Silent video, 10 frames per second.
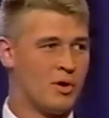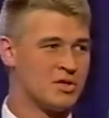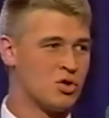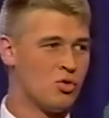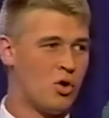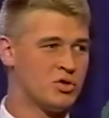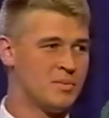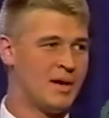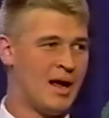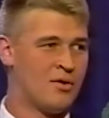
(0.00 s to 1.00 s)
whereas
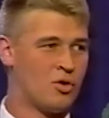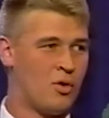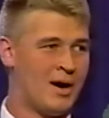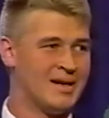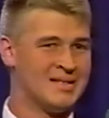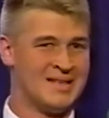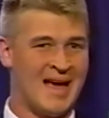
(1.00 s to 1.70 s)
glucosamine hydrochloride is